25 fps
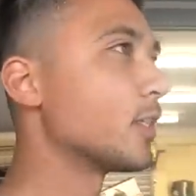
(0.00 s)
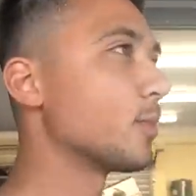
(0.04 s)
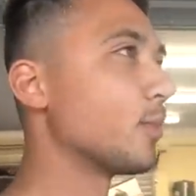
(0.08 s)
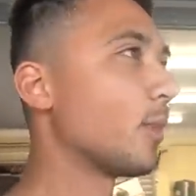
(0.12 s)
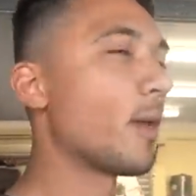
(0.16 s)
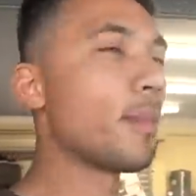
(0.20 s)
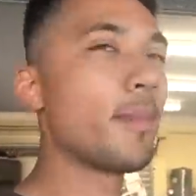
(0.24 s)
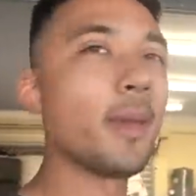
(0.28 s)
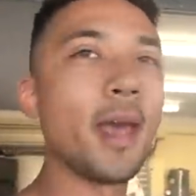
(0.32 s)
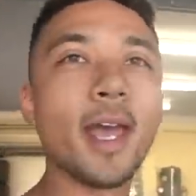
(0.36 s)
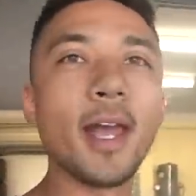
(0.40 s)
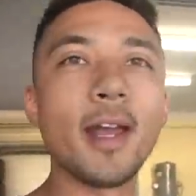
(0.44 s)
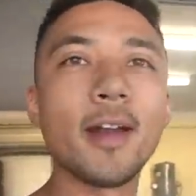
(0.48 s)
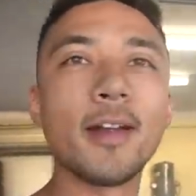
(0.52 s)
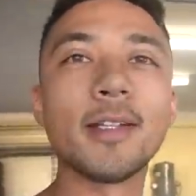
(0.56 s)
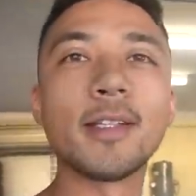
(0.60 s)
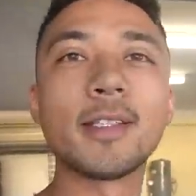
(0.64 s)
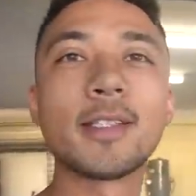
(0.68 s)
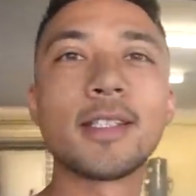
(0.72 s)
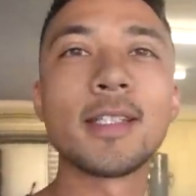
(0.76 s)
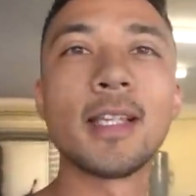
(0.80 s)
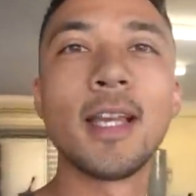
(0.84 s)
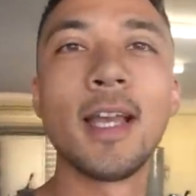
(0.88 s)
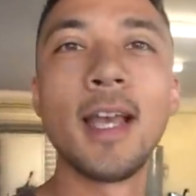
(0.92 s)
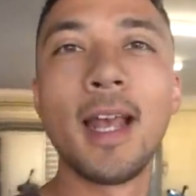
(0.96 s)
is my
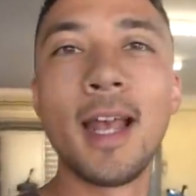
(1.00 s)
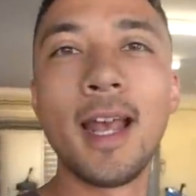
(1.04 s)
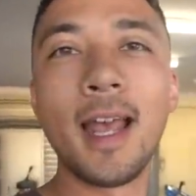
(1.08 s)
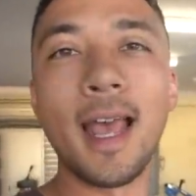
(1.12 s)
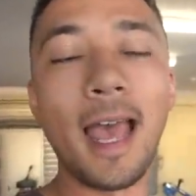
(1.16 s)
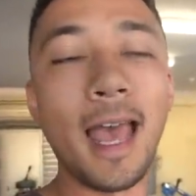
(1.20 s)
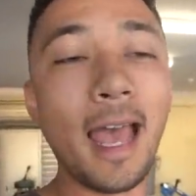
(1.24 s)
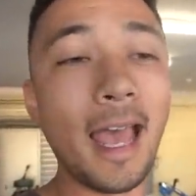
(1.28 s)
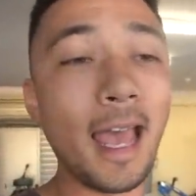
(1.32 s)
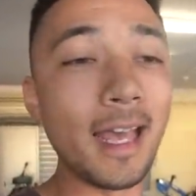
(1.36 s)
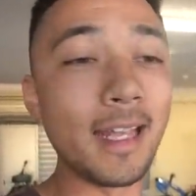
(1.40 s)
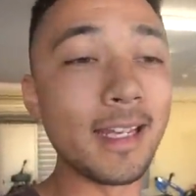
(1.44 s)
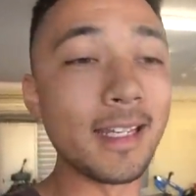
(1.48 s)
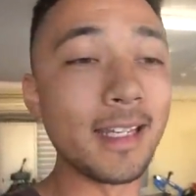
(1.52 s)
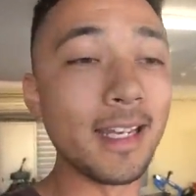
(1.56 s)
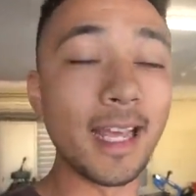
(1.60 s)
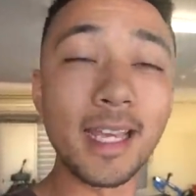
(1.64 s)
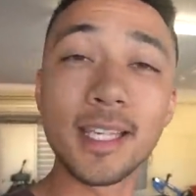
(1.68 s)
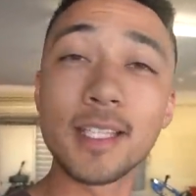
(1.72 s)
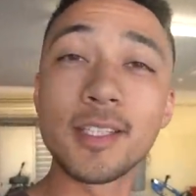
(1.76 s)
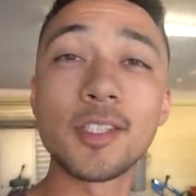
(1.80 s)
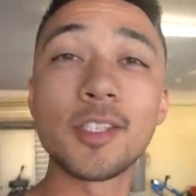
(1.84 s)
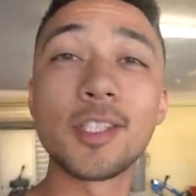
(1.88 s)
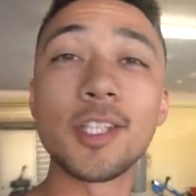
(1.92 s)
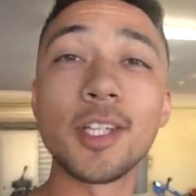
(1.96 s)
parents', and
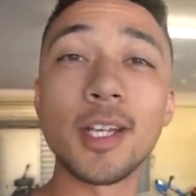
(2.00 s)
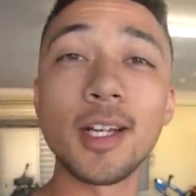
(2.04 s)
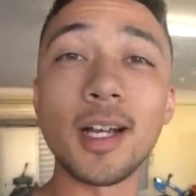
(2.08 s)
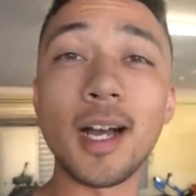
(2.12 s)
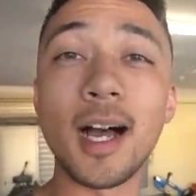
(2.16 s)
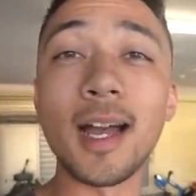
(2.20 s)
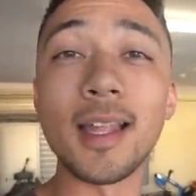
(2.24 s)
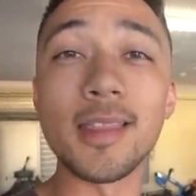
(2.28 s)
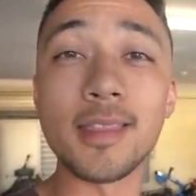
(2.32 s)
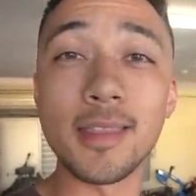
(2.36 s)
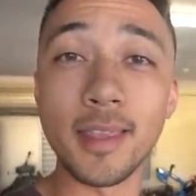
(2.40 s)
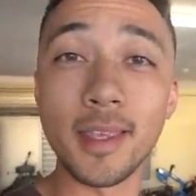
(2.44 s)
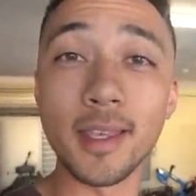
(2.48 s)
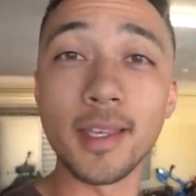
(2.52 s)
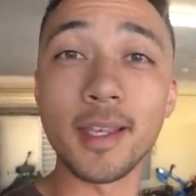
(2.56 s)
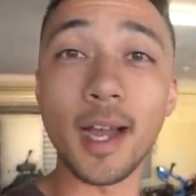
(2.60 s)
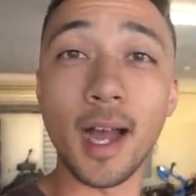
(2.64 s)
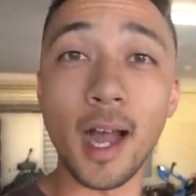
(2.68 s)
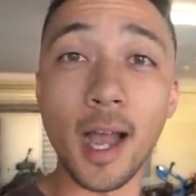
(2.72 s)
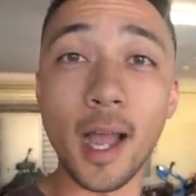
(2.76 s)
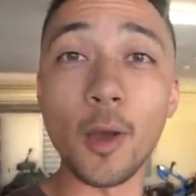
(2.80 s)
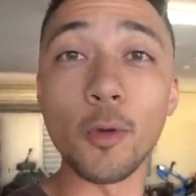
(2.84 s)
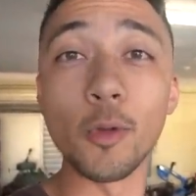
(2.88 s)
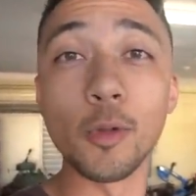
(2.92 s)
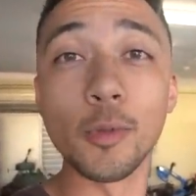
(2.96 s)
next year I think
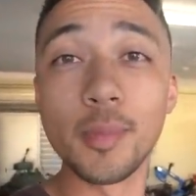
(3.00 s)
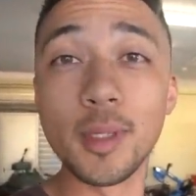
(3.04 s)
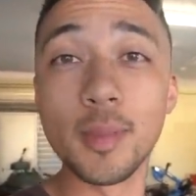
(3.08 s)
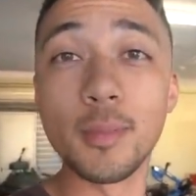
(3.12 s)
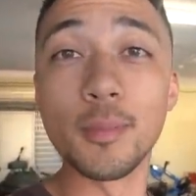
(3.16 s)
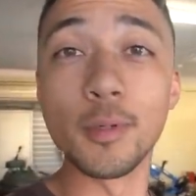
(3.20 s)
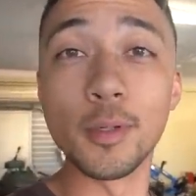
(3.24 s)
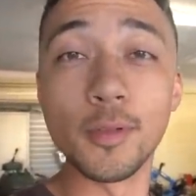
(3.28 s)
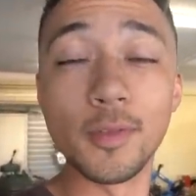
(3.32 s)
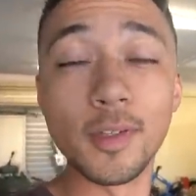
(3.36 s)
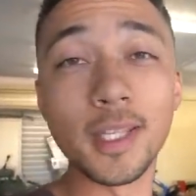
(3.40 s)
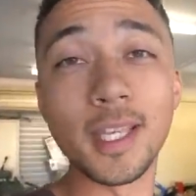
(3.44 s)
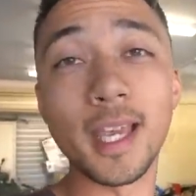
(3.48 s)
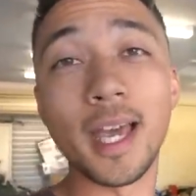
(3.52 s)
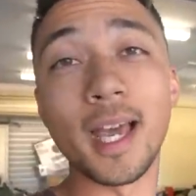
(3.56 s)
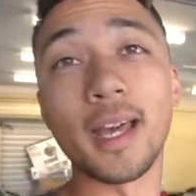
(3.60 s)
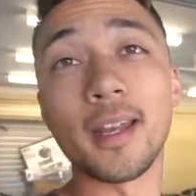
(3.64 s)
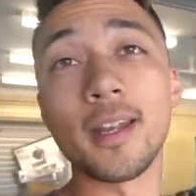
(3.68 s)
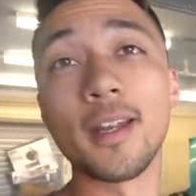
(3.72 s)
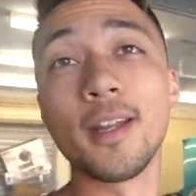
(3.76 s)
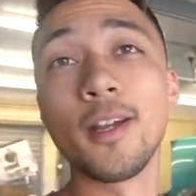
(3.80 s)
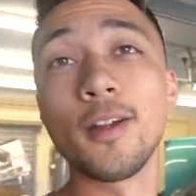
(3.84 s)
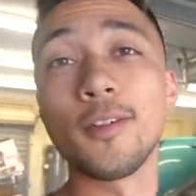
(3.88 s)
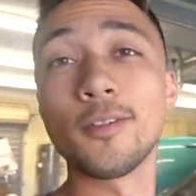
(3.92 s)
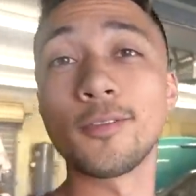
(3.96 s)
I will be moving
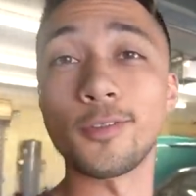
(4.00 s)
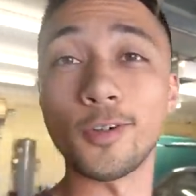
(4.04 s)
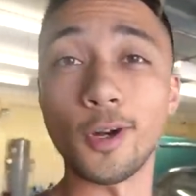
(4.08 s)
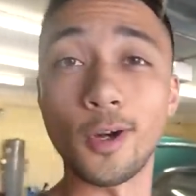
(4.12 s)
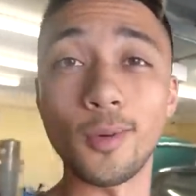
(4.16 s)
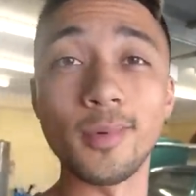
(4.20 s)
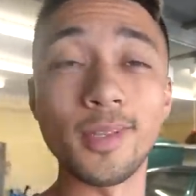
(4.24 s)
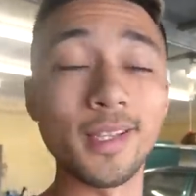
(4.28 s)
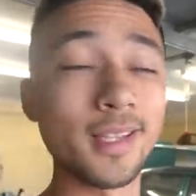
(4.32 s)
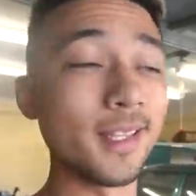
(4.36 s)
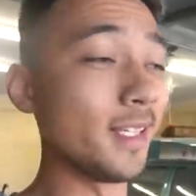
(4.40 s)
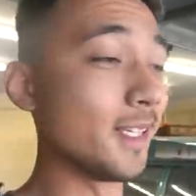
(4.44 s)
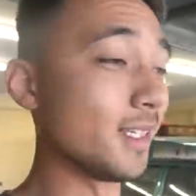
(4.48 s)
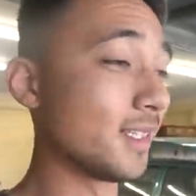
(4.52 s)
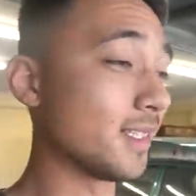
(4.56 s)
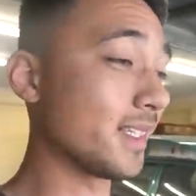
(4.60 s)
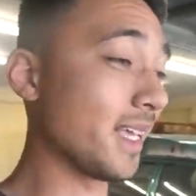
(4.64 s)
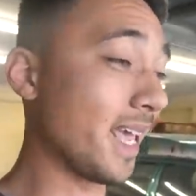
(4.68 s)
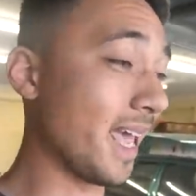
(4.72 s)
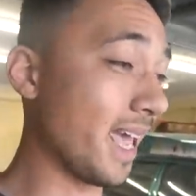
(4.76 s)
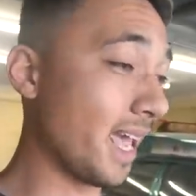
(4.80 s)
out from this